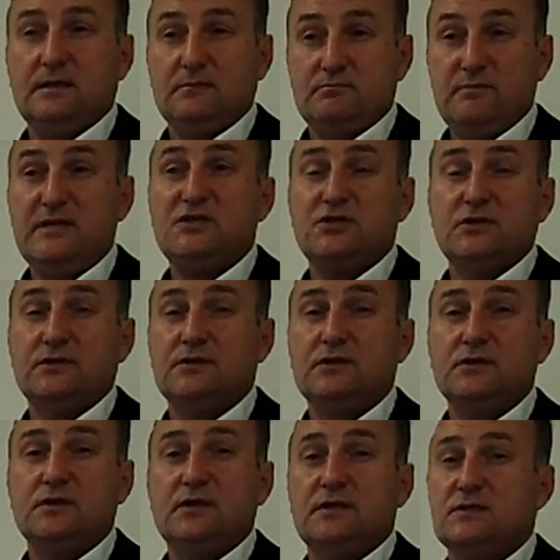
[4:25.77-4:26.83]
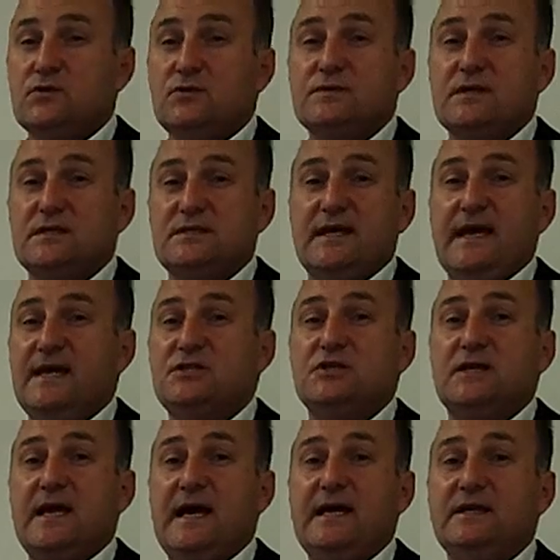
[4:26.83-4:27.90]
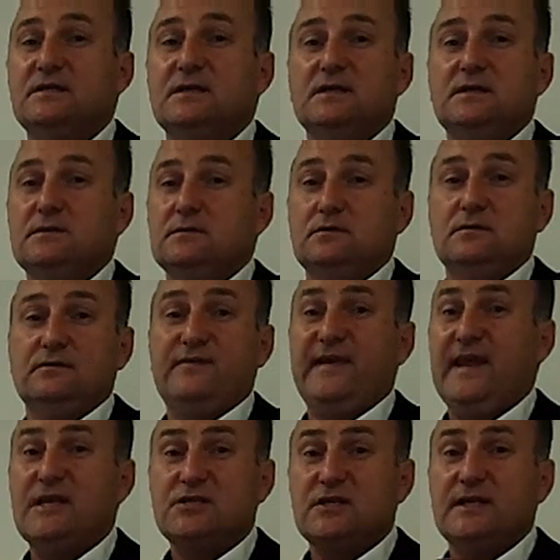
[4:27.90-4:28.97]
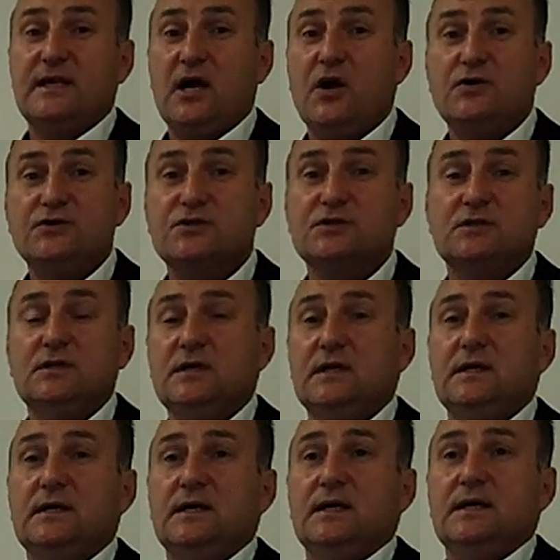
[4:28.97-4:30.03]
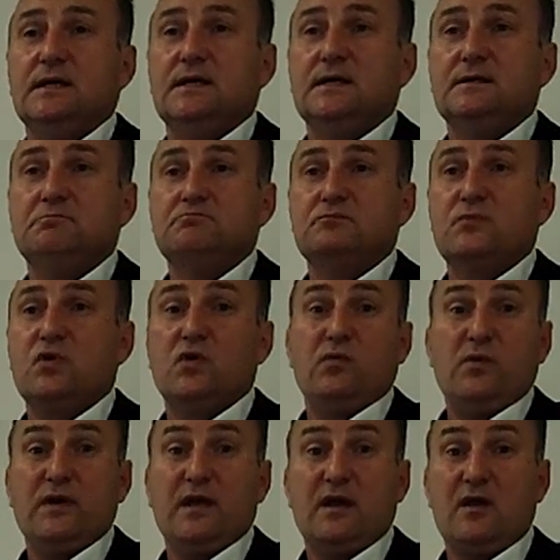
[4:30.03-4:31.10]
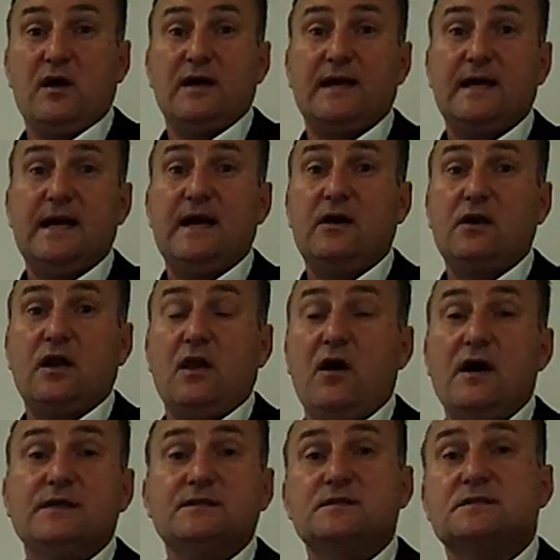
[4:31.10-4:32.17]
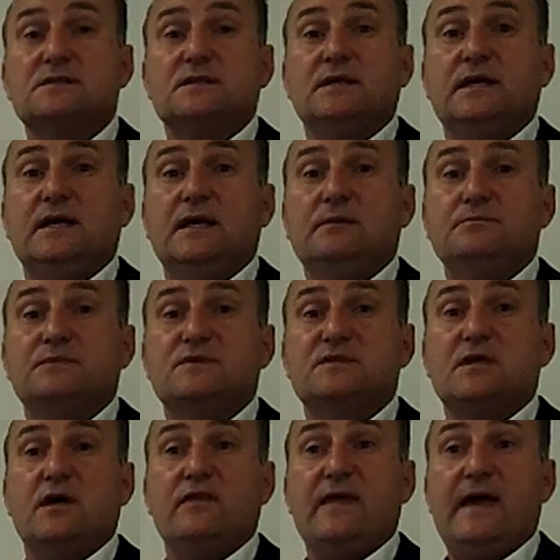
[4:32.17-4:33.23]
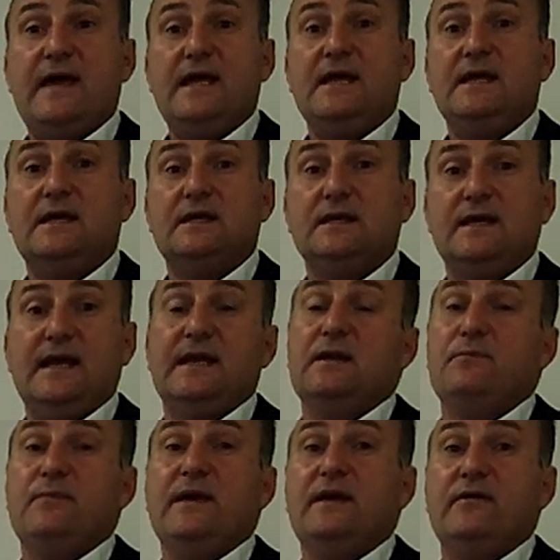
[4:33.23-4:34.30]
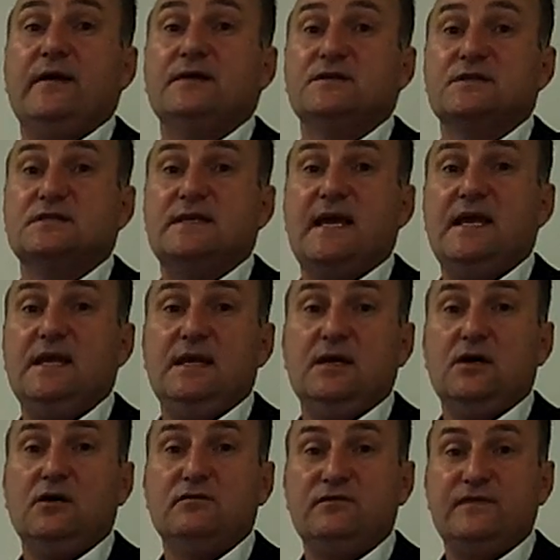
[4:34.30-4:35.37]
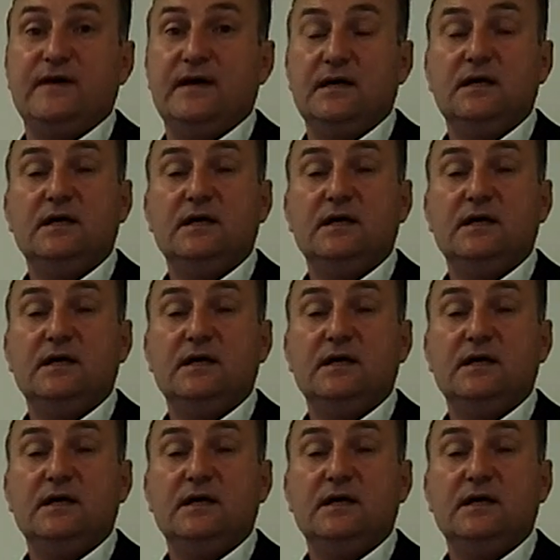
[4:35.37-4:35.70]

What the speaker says: mission is also to educate or financially coach, call it what you like, our clients, so they can get a better understanding of